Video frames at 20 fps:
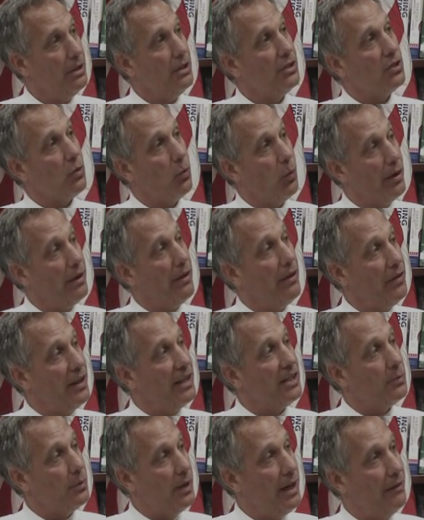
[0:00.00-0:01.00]
So one of the
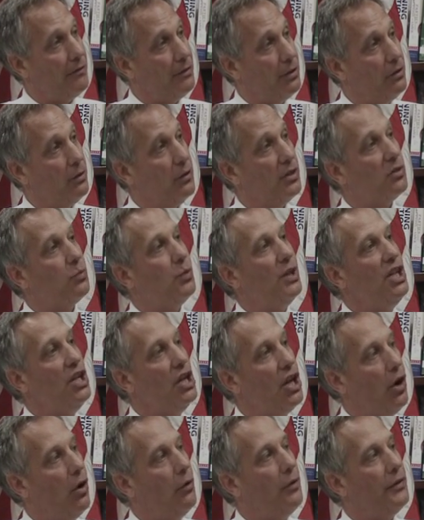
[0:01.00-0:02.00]
things we have to do is we
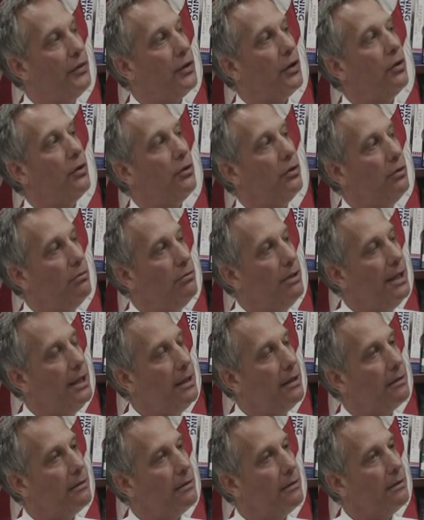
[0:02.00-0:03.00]
know that there are
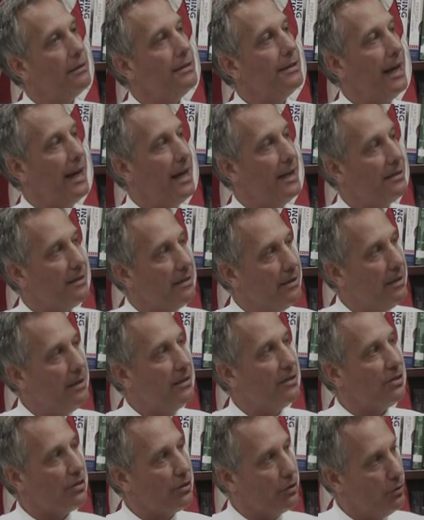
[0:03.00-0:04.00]
unique
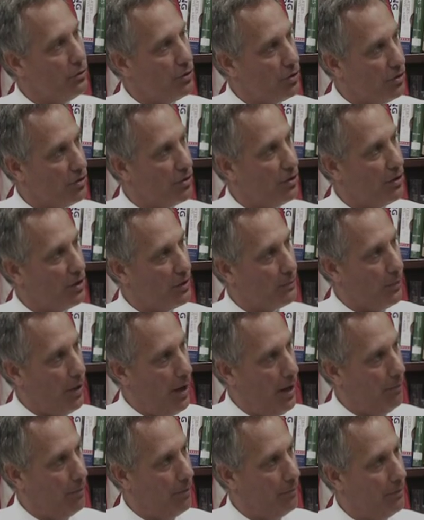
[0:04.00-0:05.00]
Tanzanian solutions to this
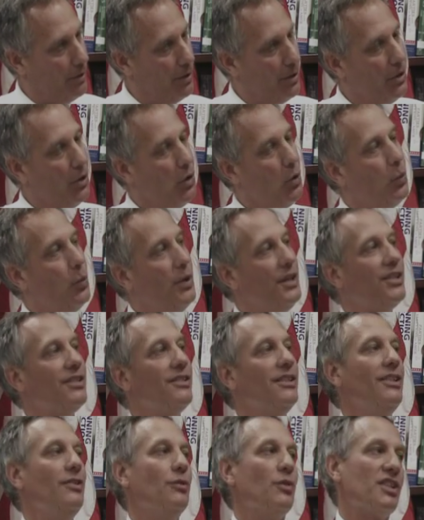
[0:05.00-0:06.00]
problem. We
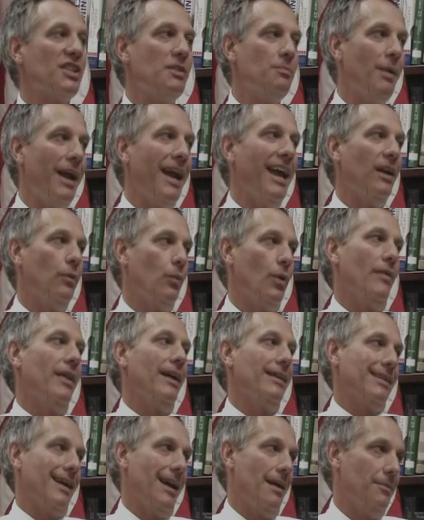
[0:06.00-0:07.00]
just need to expand where
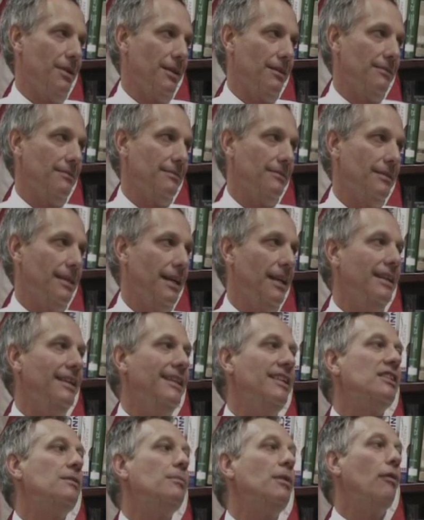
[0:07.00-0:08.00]
that's happening, and it
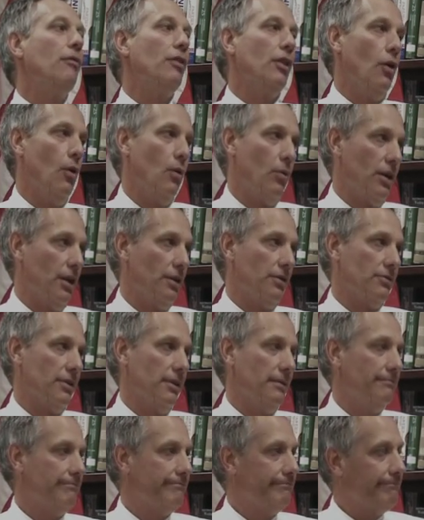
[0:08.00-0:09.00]
needs to be over the whole country.